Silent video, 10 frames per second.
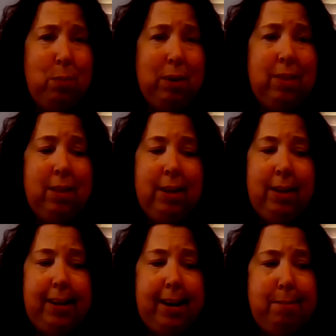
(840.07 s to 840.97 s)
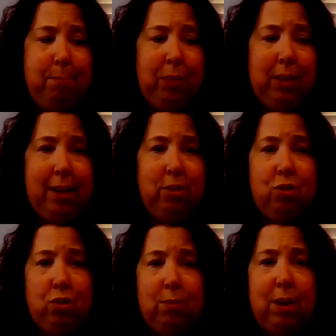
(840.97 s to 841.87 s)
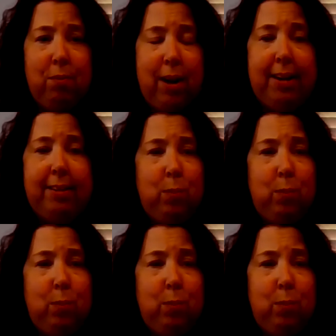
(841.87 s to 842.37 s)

with the issues around race.